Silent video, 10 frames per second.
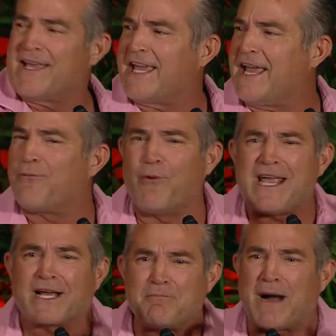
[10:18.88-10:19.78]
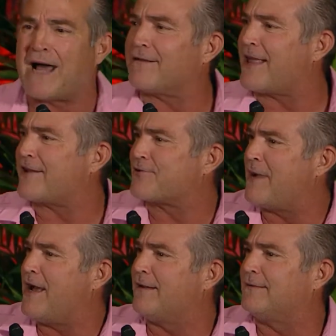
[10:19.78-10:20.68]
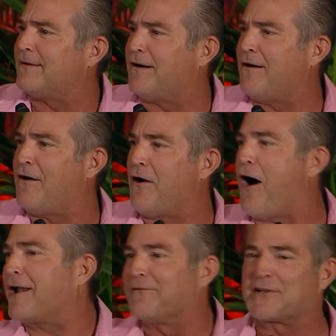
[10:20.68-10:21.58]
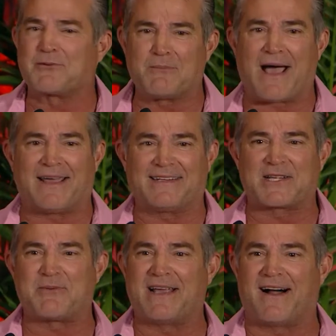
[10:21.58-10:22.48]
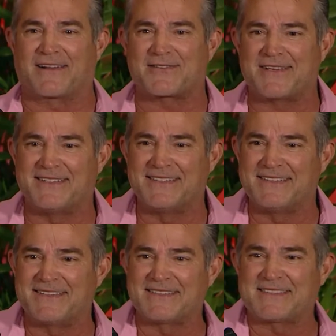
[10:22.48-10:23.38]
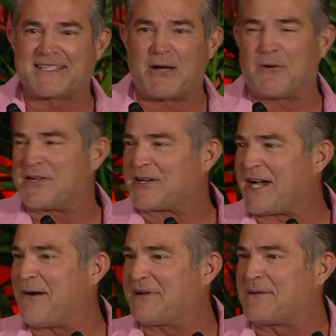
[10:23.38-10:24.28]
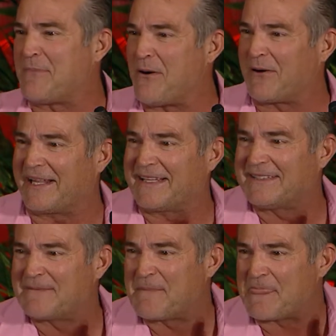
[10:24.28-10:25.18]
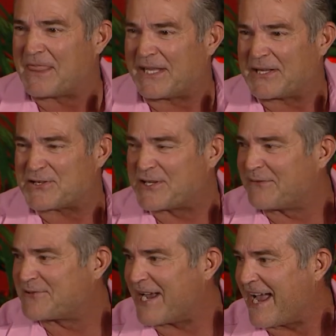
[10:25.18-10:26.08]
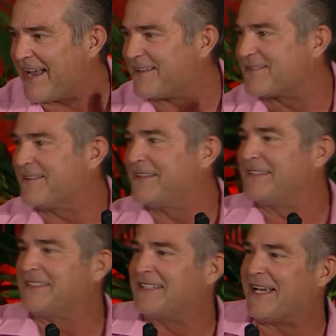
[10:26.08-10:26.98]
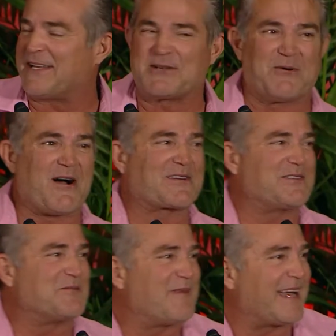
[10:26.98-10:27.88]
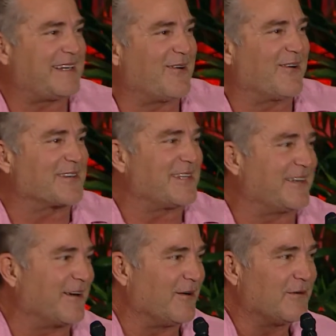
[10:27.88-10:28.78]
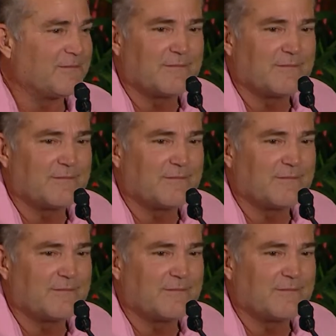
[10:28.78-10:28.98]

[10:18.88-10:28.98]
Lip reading: If we could bottle that smell, all of us would buy it, let's be honest. And when you come in the morning and the shift change and you walk through the bay doors and you go,